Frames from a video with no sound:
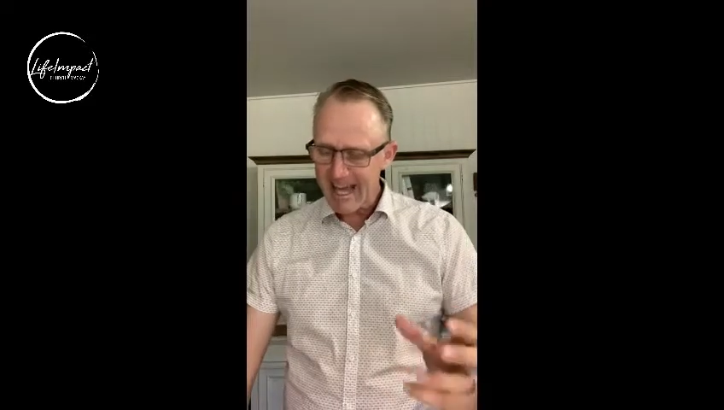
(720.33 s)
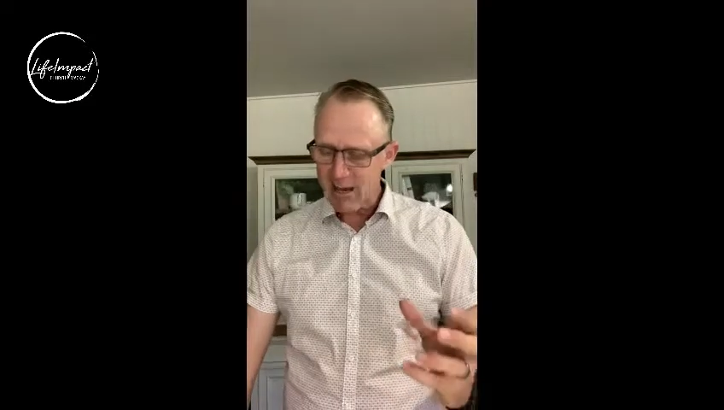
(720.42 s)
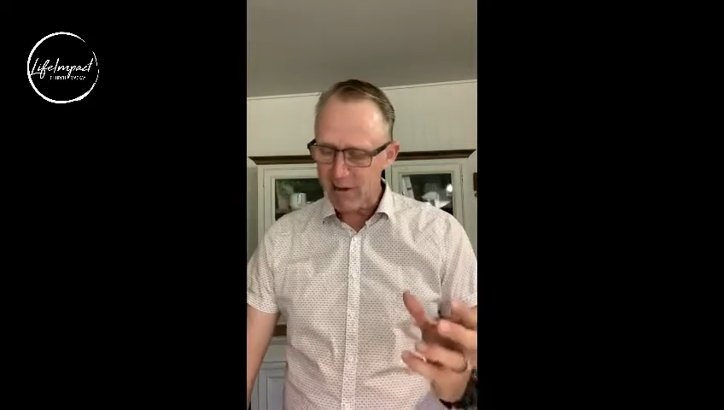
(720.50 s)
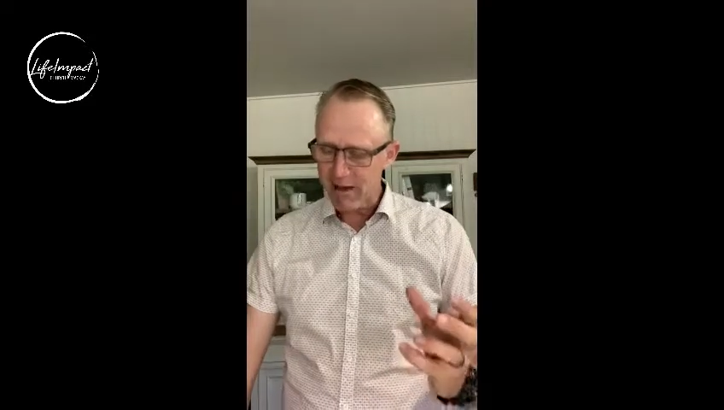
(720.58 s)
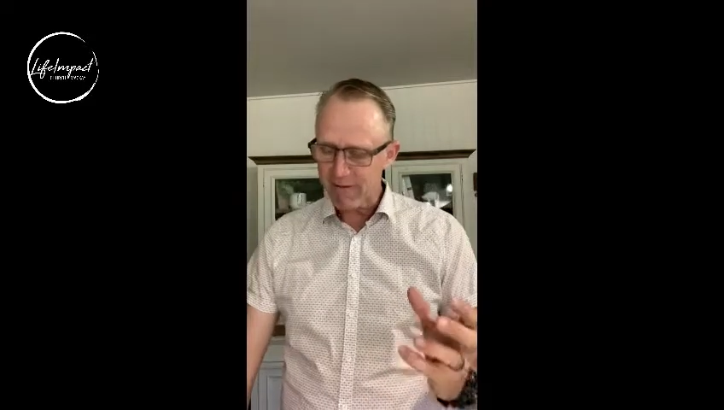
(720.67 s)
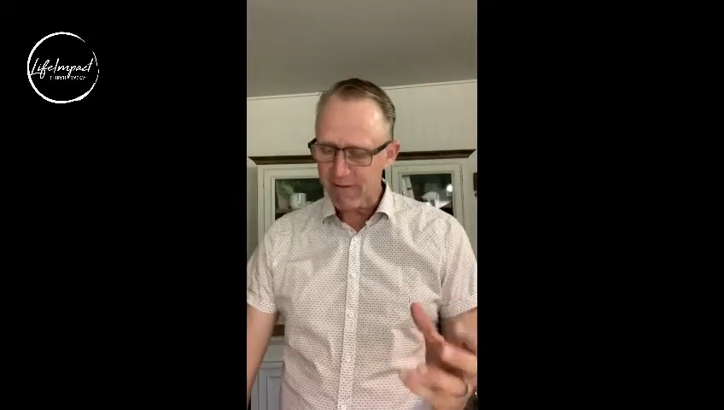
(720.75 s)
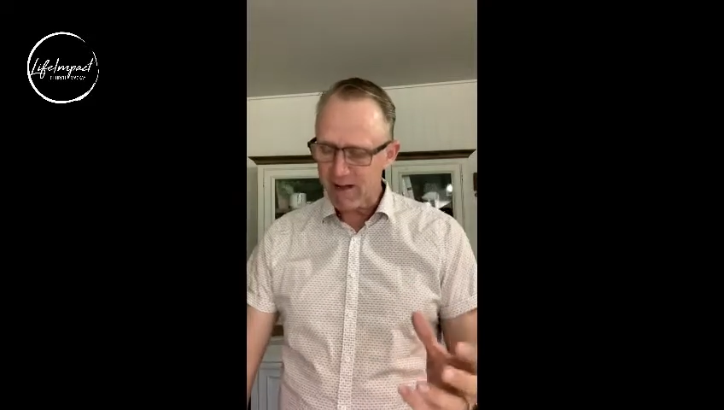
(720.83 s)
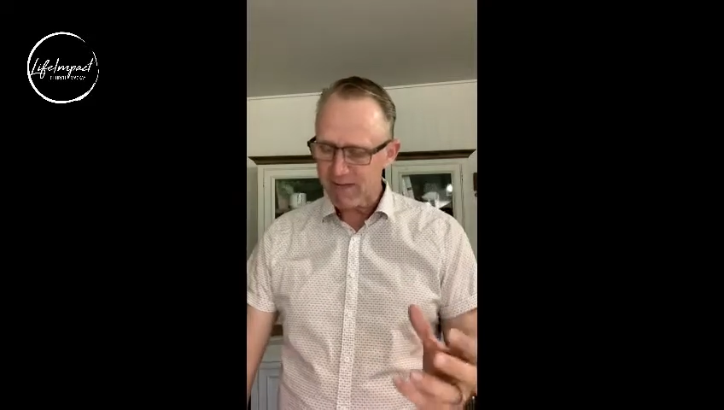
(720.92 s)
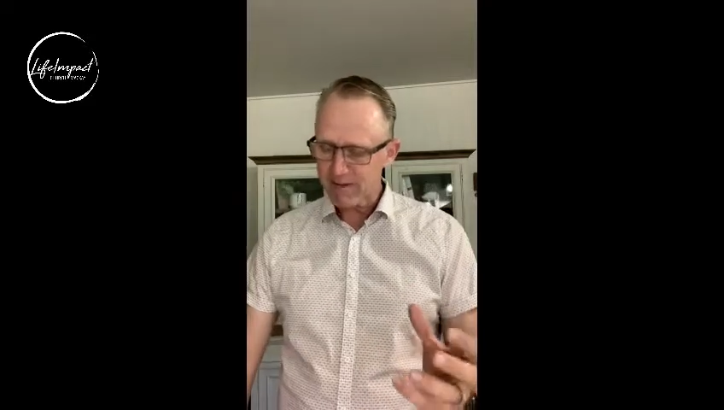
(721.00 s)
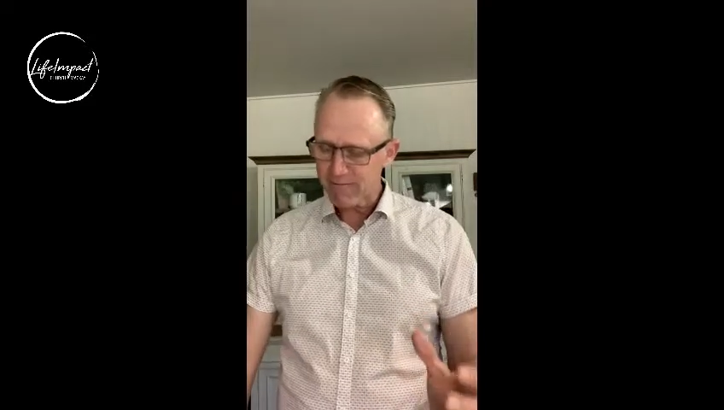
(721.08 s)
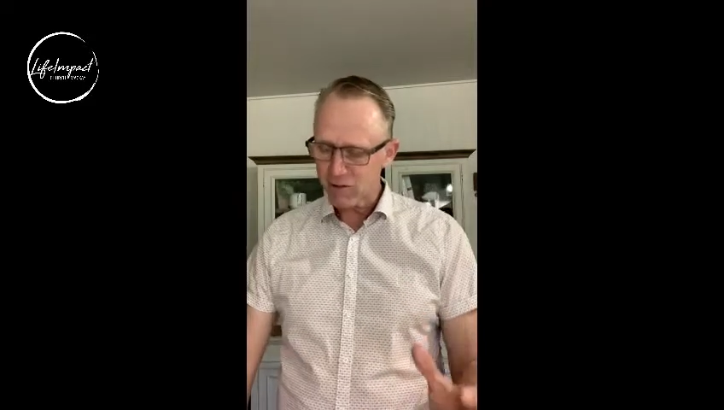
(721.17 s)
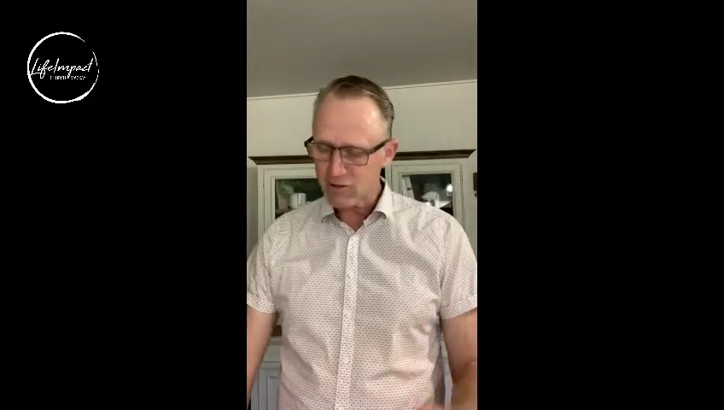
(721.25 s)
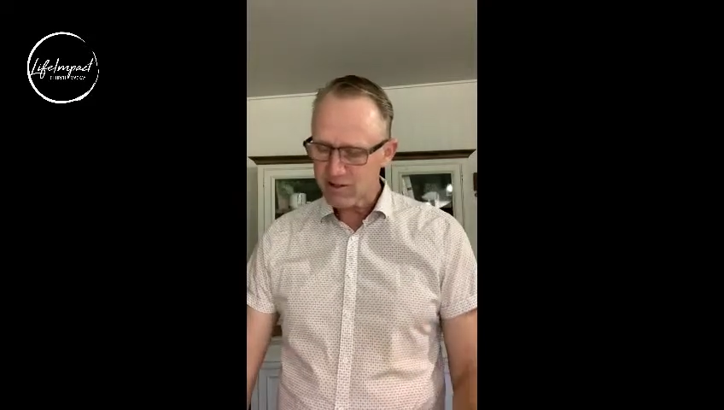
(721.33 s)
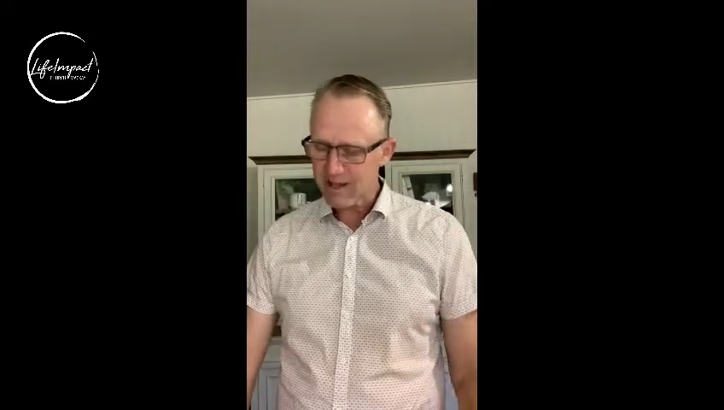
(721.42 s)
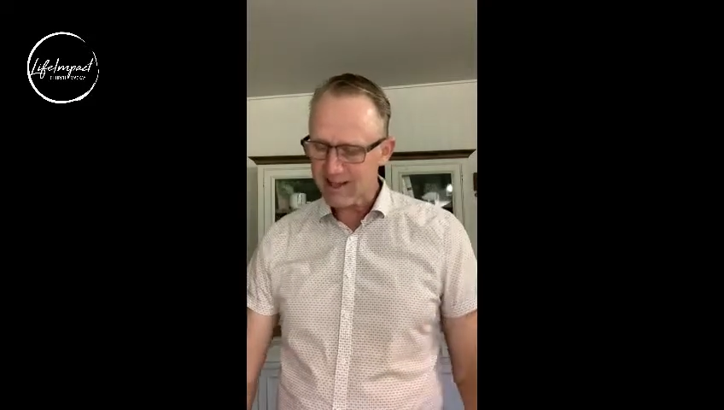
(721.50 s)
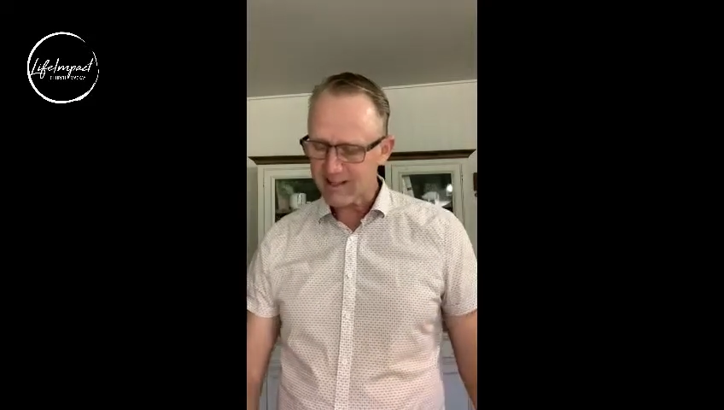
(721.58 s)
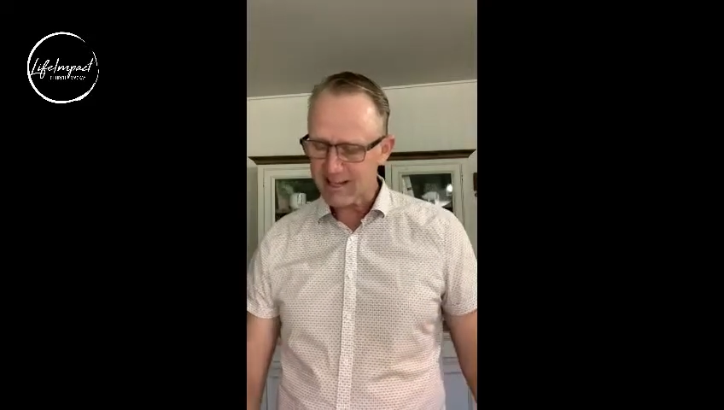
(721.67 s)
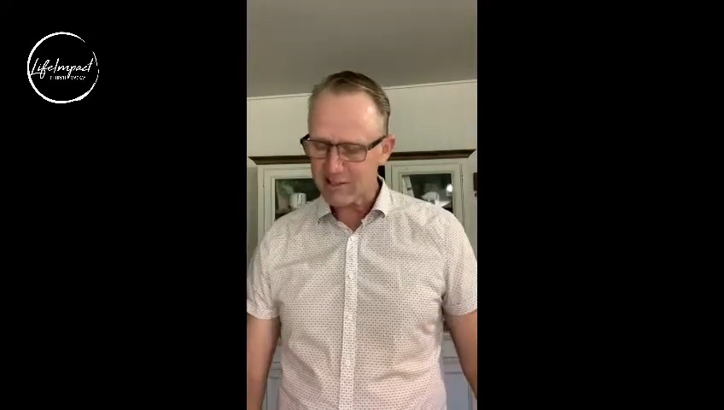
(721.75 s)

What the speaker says: how our Father views us